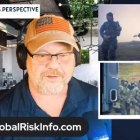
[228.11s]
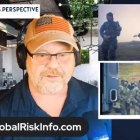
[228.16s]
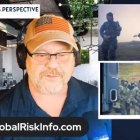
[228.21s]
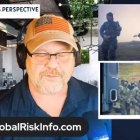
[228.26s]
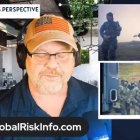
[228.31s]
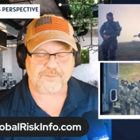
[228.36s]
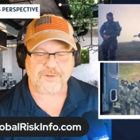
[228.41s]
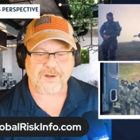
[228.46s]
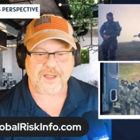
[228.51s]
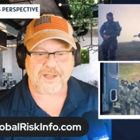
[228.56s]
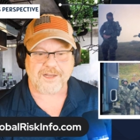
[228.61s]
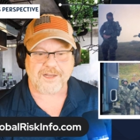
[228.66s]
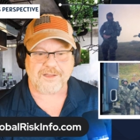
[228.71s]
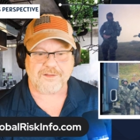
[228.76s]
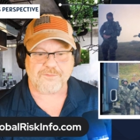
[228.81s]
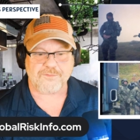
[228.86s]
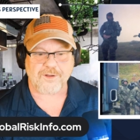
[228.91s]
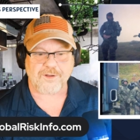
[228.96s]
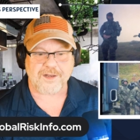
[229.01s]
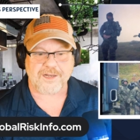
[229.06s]
It's a
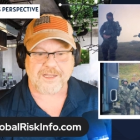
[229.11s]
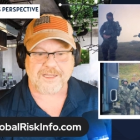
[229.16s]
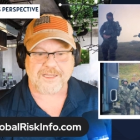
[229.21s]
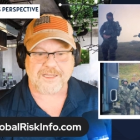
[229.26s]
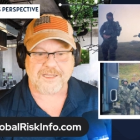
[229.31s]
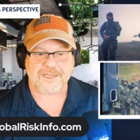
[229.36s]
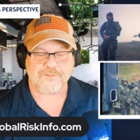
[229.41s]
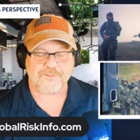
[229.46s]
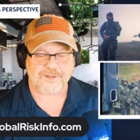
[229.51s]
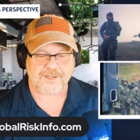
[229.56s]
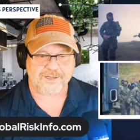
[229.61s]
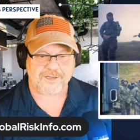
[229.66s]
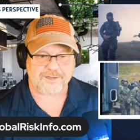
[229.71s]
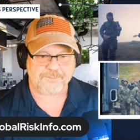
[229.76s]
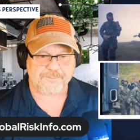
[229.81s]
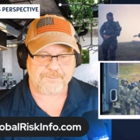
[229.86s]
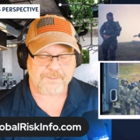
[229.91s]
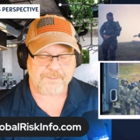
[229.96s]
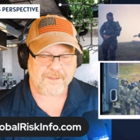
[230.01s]
Friday, Friday evening.